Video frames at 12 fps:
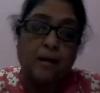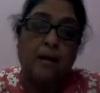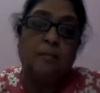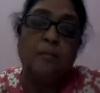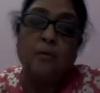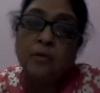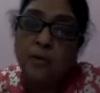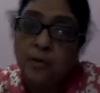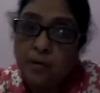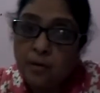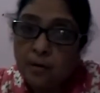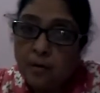the
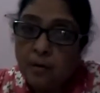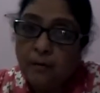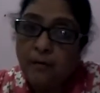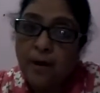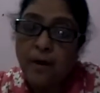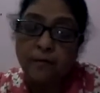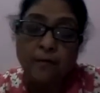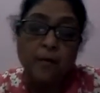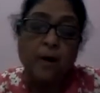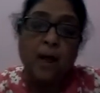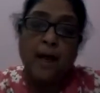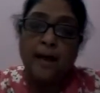most
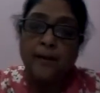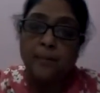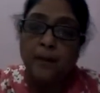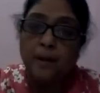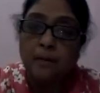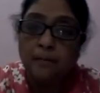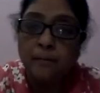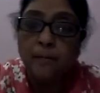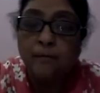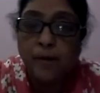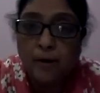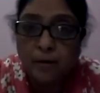fearful animal,
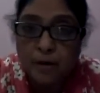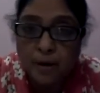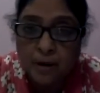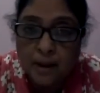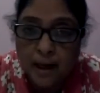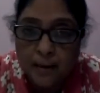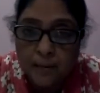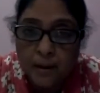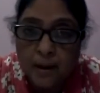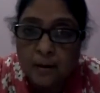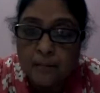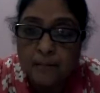ferocious
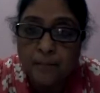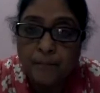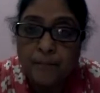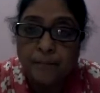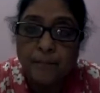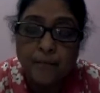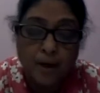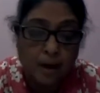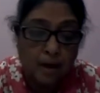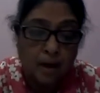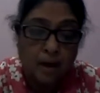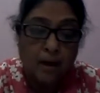animal
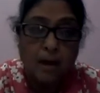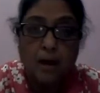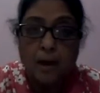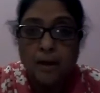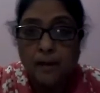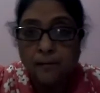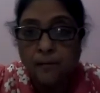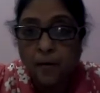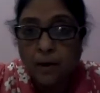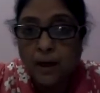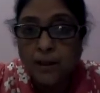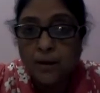in the
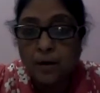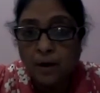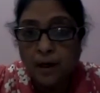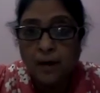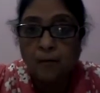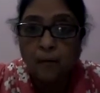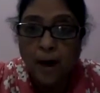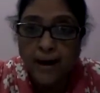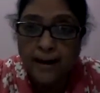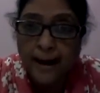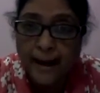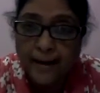forest or in
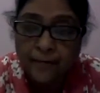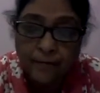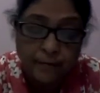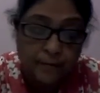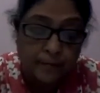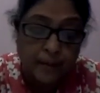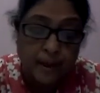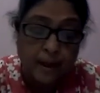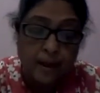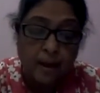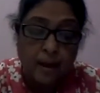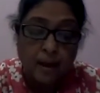wildlife,
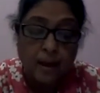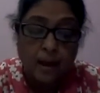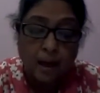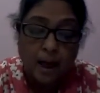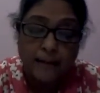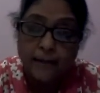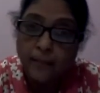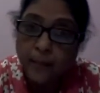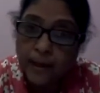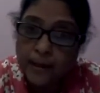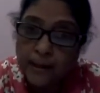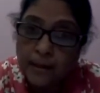and the
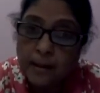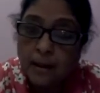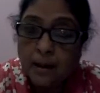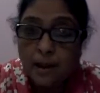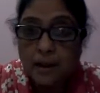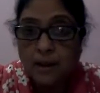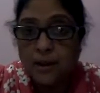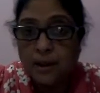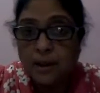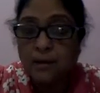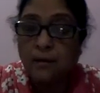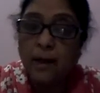poet is
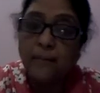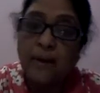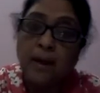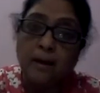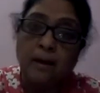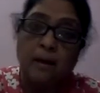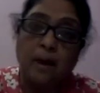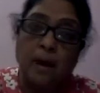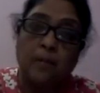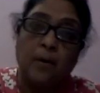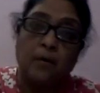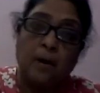describing
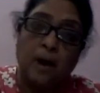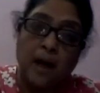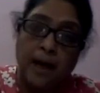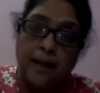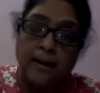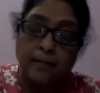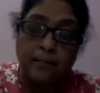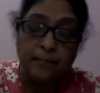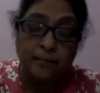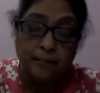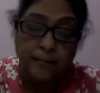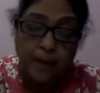about lion,
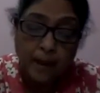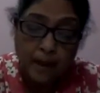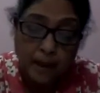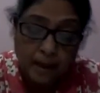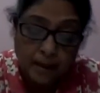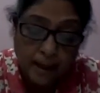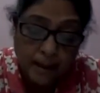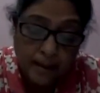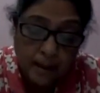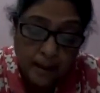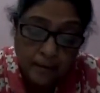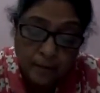that
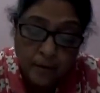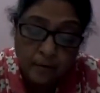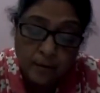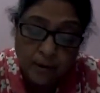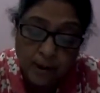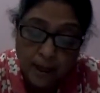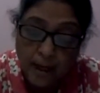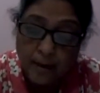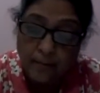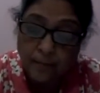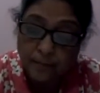if you see